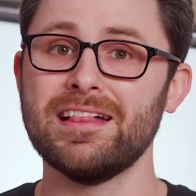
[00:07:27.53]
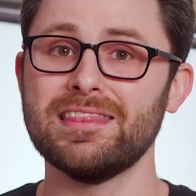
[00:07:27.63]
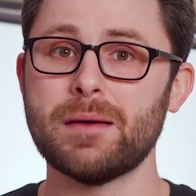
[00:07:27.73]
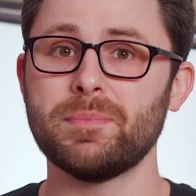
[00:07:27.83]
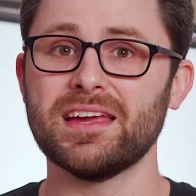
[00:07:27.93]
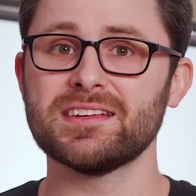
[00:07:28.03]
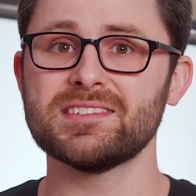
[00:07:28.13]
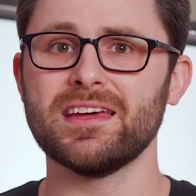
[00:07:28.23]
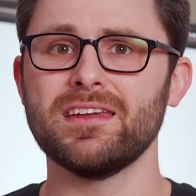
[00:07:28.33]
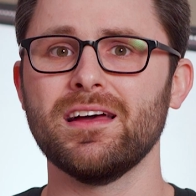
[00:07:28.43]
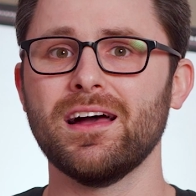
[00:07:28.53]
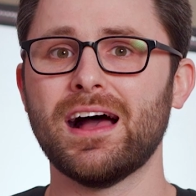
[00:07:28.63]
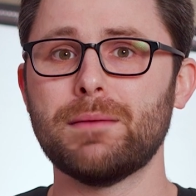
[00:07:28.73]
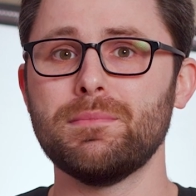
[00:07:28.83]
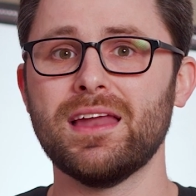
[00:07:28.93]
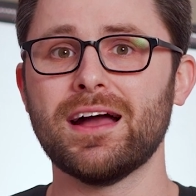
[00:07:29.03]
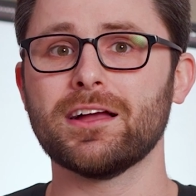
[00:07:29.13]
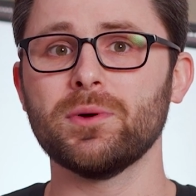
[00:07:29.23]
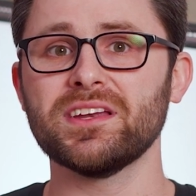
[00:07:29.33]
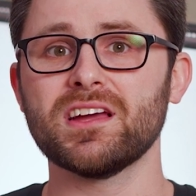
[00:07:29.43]
That being said, I'm not
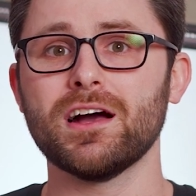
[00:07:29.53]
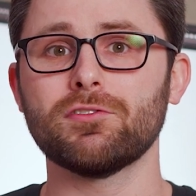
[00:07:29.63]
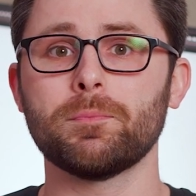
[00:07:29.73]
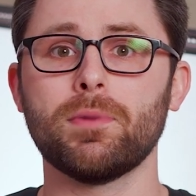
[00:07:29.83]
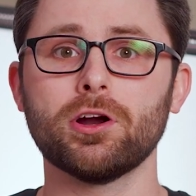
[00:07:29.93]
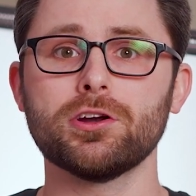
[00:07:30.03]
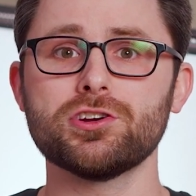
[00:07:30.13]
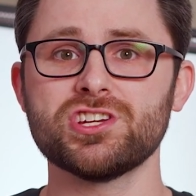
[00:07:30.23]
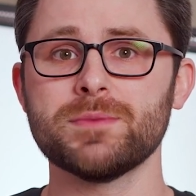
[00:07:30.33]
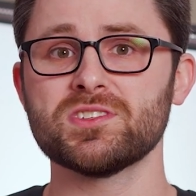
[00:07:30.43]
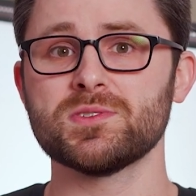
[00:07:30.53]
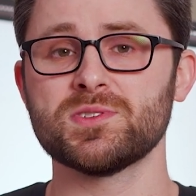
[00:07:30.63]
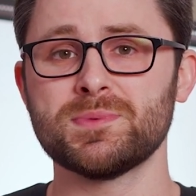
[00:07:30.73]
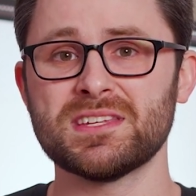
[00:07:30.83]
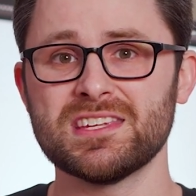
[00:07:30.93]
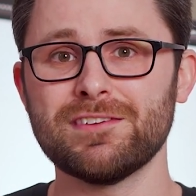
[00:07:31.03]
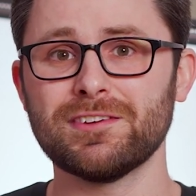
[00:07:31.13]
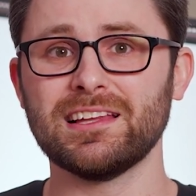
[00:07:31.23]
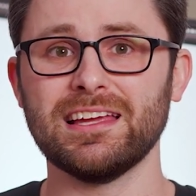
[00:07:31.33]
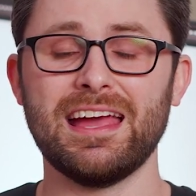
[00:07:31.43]
going to cover partnerships
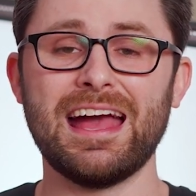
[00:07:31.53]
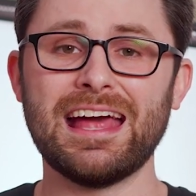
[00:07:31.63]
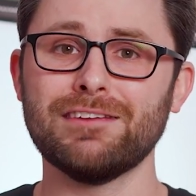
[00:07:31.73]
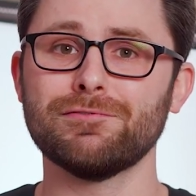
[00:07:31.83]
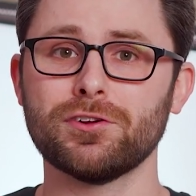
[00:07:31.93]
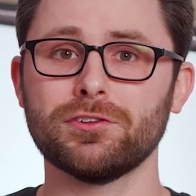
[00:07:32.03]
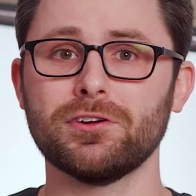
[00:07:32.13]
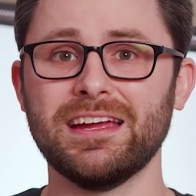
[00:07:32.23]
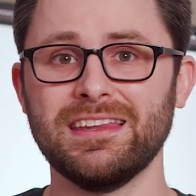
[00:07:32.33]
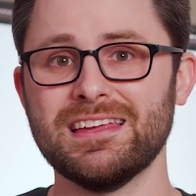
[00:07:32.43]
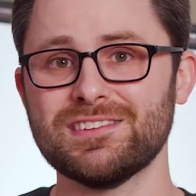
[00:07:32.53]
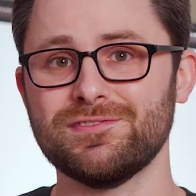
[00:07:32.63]
specifically any further in this